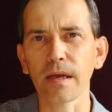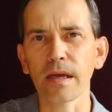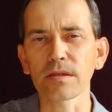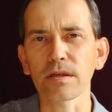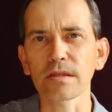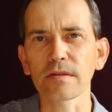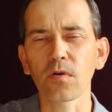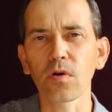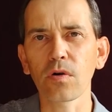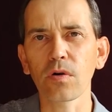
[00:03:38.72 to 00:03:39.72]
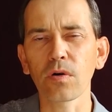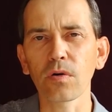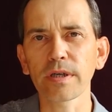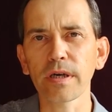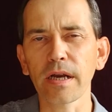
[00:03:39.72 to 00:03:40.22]
and transfer
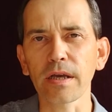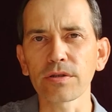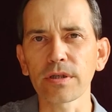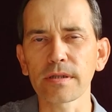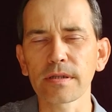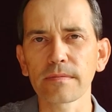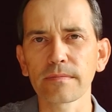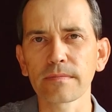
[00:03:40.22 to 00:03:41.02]
all their energies